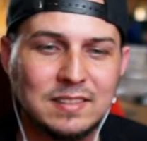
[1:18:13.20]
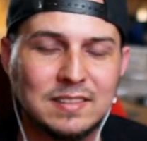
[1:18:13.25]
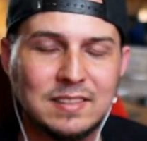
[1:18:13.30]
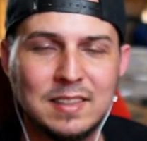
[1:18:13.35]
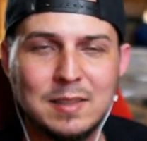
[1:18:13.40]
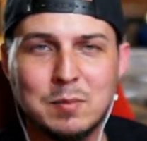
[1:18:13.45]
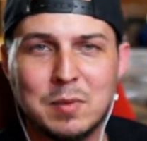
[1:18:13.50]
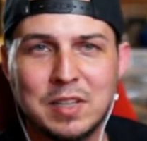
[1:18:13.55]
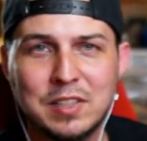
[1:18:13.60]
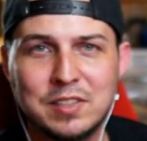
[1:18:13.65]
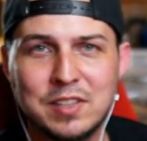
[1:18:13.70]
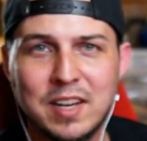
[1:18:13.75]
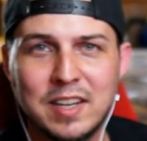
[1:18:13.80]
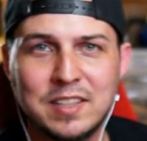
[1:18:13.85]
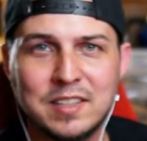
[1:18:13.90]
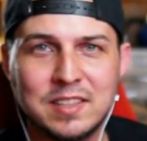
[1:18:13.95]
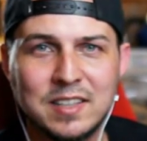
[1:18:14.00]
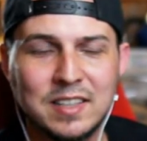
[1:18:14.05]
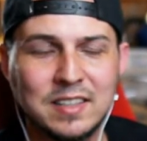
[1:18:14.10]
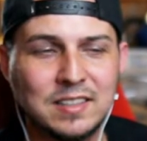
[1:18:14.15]
you might
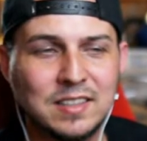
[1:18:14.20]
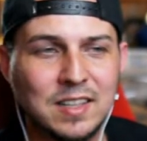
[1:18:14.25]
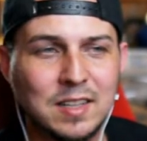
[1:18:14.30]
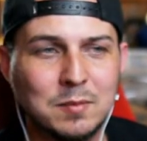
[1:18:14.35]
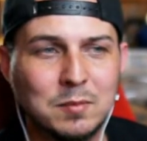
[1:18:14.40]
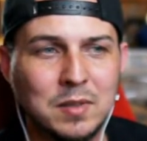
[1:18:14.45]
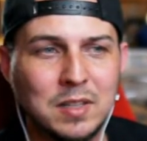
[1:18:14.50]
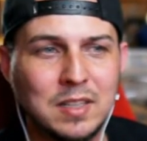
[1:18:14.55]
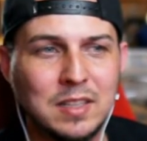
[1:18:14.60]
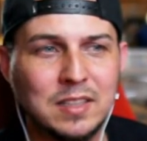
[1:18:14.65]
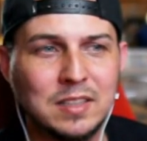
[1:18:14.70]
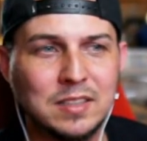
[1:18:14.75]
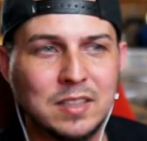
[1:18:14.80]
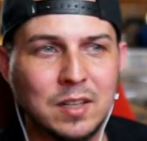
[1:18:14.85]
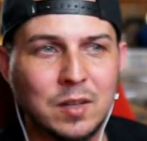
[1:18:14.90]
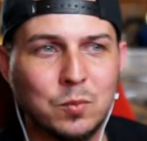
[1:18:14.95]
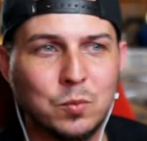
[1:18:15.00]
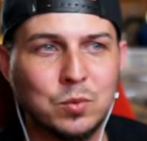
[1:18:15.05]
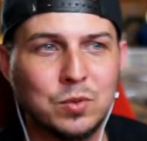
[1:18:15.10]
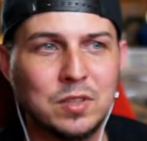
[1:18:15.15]
change things up.
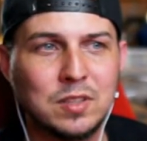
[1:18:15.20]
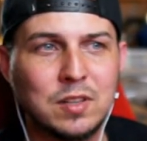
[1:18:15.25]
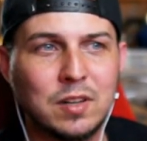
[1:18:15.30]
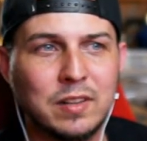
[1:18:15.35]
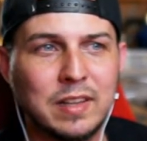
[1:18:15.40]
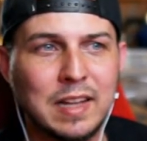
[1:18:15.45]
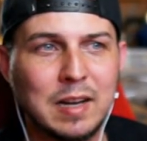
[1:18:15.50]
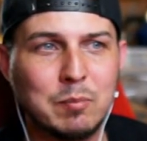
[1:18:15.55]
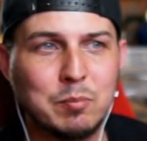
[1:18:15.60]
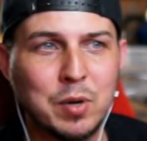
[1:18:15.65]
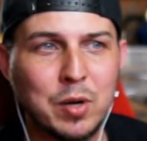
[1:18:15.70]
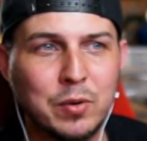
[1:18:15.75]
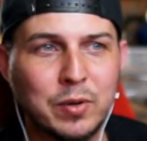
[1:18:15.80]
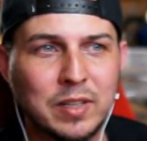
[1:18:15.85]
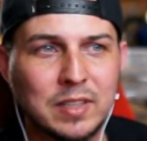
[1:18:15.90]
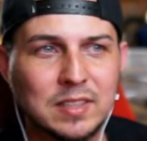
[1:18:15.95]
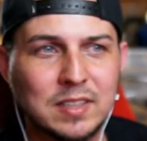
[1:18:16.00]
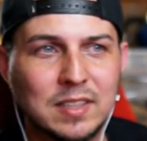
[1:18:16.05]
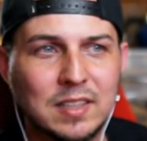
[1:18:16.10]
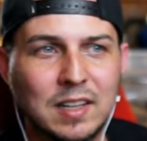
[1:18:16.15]
So we'll just call that a
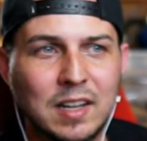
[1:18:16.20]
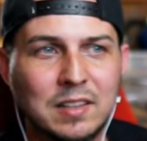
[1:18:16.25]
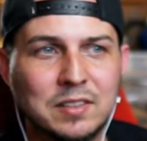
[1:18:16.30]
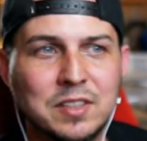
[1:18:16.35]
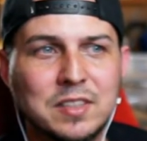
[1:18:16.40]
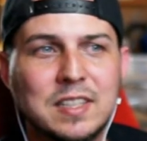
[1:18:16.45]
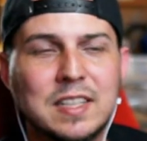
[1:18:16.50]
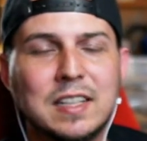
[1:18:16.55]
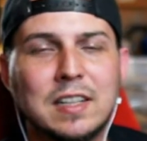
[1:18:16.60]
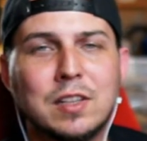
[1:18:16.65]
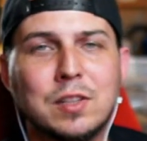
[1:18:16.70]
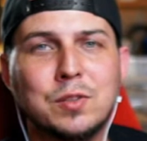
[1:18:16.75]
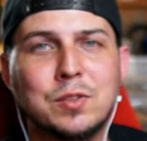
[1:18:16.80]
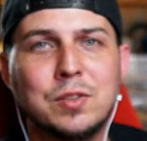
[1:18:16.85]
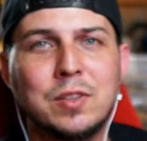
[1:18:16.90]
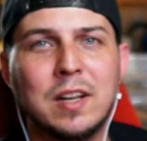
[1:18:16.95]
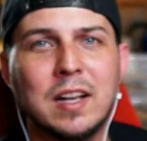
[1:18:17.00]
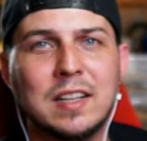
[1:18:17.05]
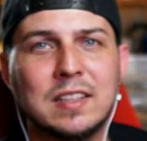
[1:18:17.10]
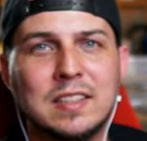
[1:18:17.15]
bonus. I'll just include
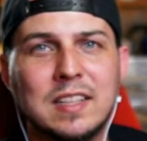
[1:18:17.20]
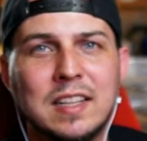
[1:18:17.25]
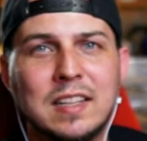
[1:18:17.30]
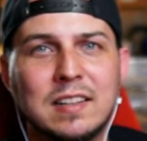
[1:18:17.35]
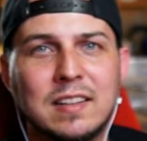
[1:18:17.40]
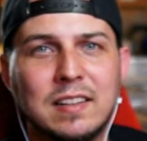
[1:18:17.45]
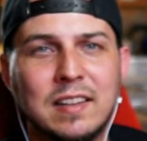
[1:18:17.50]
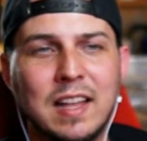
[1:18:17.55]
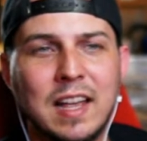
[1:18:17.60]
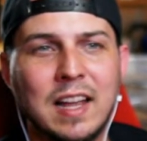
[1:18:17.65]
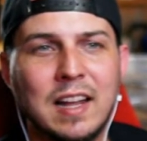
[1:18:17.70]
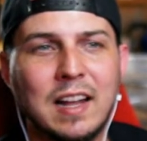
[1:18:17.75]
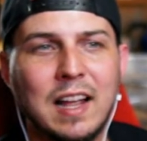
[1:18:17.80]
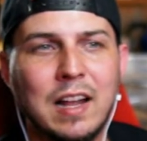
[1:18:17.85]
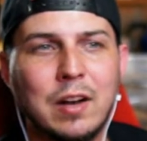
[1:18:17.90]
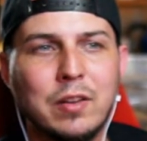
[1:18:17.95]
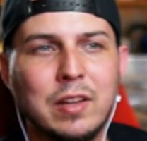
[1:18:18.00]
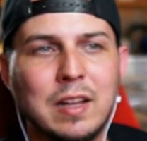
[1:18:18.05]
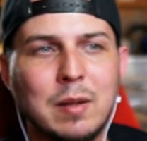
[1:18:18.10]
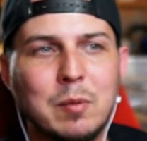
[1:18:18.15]
you guys in on that. I
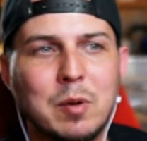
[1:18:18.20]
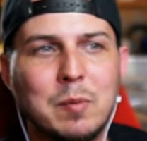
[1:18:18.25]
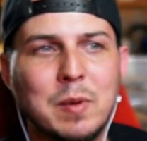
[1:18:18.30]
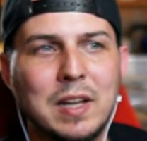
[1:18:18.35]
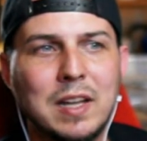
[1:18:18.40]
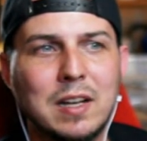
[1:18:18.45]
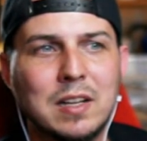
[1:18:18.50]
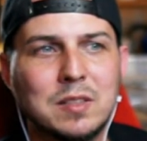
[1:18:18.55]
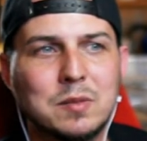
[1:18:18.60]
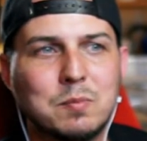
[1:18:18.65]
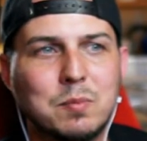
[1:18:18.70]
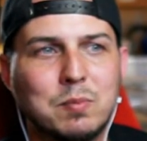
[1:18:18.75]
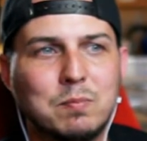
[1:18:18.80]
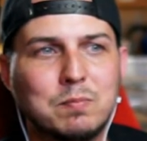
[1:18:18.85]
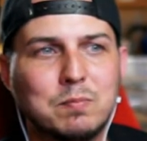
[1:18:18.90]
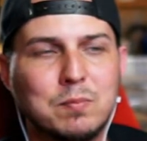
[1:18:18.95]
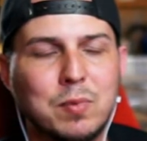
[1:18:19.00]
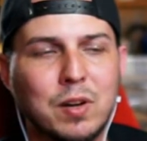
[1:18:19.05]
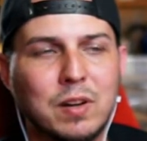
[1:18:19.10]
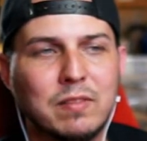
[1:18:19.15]
don't think I'm going to make it as
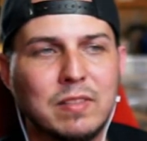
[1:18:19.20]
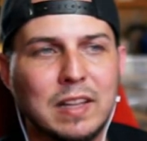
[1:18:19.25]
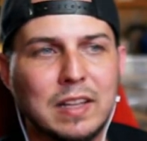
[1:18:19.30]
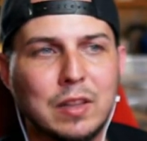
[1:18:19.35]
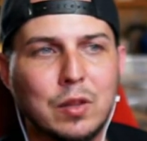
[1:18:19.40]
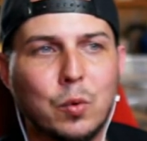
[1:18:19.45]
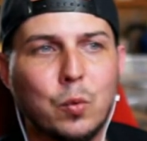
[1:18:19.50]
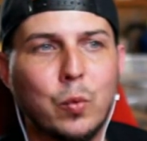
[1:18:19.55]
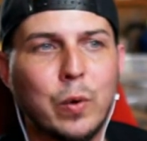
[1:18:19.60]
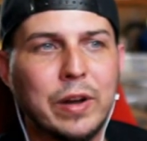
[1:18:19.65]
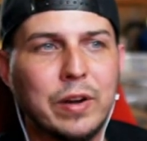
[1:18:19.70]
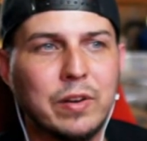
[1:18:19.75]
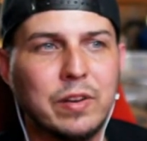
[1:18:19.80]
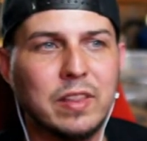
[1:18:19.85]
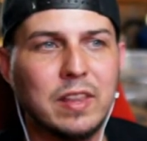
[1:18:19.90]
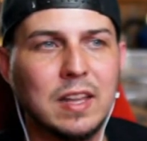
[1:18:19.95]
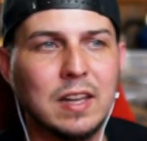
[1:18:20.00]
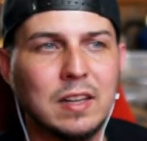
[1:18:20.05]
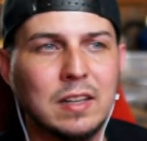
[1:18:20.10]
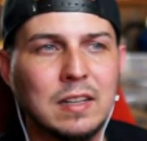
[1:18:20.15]
part of like the winner
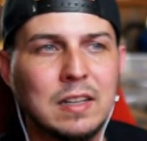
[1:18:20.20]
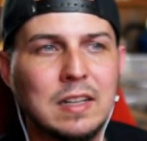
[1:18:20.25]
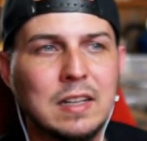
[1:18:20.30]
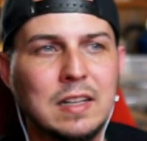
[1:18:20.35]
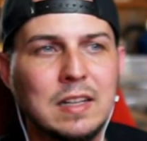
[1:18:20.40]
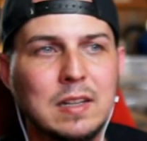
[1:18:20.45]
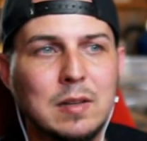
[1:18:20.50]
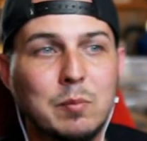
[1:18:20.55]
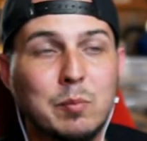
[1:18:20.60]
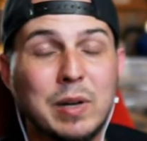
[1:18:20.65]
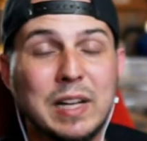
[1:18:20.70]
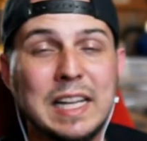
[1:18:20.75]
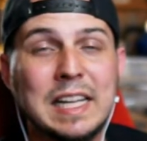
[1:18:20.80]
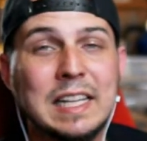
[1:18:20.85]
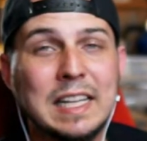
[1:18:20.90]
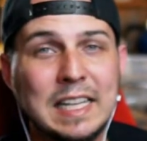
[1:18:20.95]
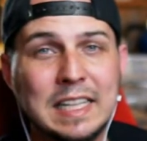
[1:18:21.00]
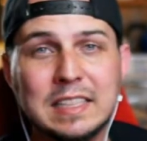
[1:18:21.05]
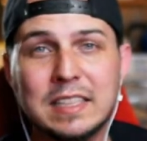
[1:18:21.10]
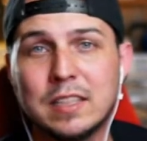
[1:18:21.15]
thing, but
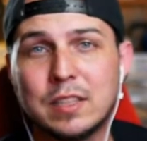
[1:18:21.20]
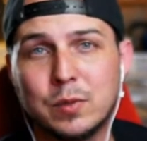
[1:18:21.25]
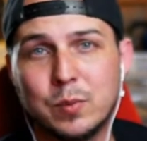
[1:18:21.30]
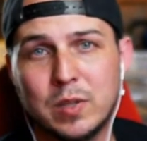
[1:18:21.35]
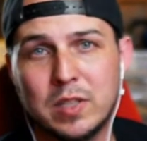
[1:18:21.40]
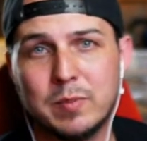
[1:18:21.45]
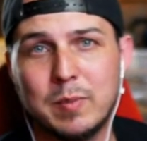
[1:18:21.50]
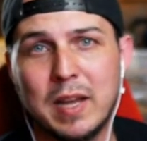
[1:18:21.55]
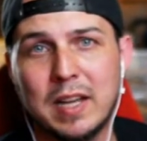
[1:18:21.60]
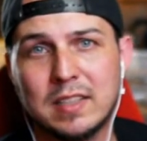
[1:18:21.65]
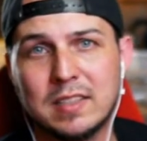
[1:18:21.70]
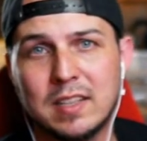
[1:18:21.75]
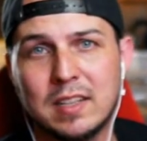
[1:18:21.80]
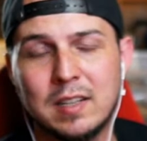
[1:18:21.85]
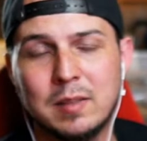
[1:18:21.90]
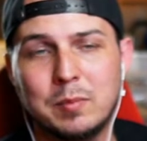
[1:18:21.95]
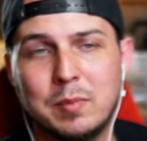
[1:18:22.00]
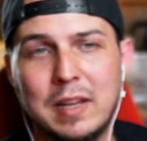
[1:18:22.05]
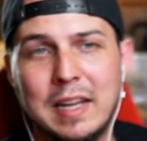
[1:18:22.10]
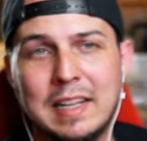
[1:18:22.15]
it is a switchback
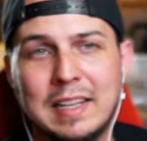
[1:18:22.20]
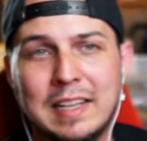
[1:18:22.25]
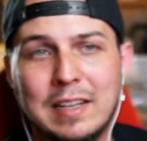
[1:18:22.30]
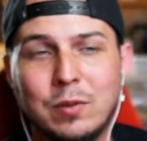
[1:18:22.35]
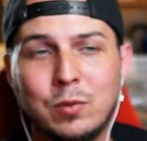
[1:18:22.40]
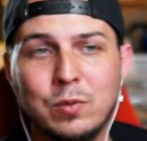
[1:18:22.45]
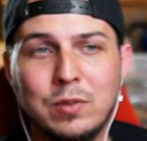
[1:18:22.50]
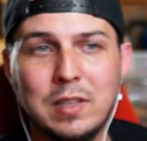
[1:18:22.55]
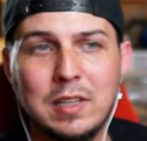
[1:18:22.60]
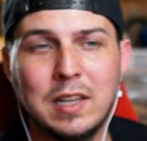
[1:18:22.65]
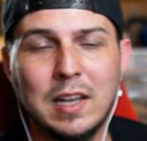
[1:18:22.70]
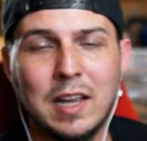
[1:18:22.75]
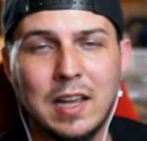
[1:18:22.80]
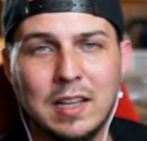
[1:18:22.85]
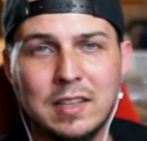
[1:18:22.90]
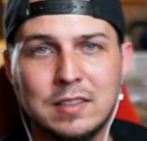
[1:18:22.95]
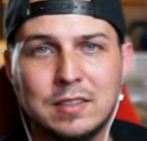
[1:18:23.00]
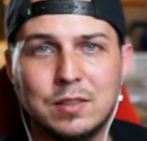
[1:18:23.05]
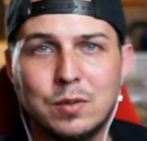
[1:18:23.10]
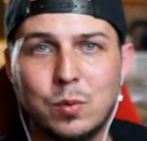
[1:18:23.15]
setup and it only
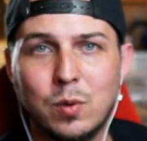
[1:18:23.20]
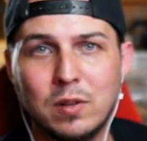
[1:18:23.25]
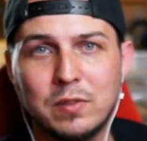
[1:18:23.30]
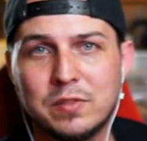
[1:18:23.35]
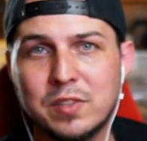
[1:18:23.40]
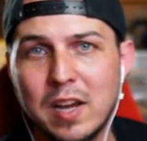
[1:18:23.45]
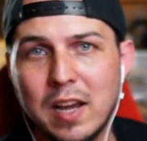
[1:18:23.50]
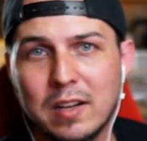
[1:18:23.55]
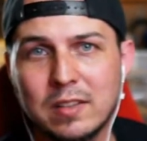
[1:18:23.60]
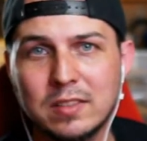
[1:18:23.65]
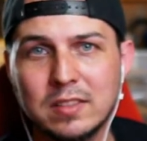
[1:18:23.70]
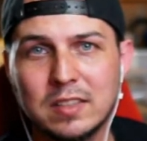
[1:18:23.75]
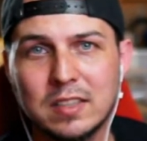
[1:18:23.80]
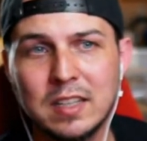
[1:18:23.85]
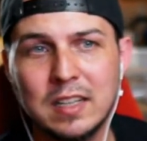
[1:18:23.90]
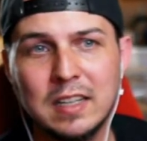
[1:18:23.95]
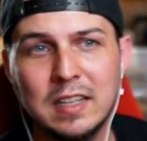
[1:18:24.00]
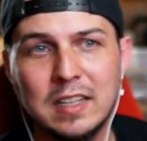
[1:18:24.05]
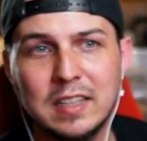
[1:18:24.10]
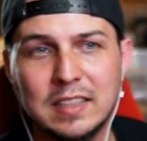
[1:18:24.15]
has 12 channels,
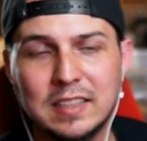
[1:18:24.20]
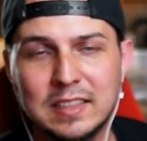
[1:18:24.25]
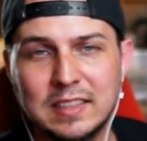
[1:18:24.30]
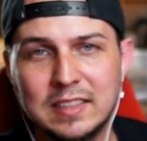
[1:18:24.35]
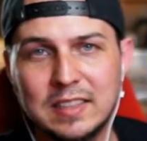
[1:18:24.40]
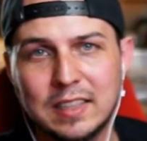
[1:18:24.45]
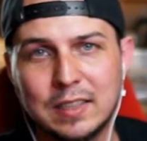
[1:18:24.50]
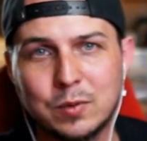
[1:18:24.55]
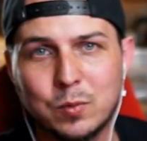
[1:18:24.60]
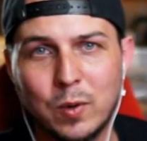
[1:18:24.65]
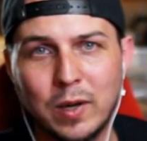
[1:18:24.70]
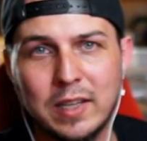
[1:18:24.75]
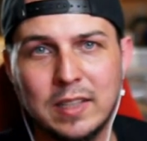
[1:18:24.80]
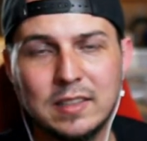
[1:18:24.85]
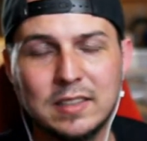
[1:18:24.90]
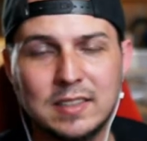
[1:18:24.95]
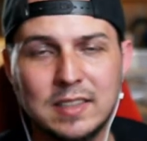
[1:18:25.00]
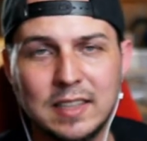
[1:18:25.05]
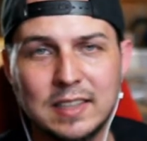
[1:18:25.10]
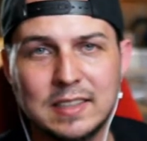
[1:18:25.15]
6
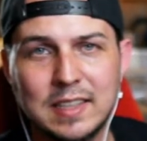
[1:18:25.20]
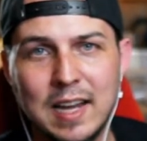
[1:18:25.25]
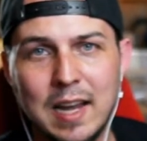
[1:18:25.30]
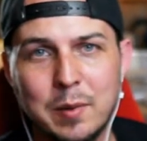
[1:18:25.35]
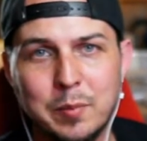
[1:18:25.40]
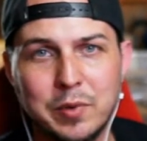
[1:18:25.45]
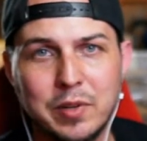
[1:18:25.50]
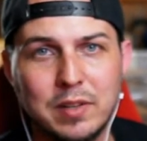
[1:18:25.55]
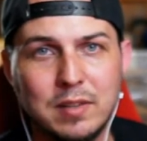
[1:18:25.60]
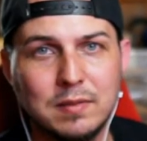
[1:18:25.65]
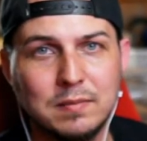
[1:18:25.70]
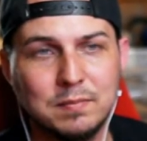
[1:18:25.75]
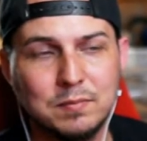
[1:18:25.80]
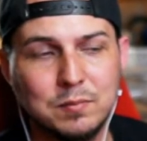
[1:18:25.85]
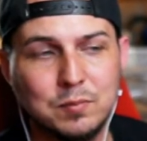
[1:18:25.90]
white, 6 amber.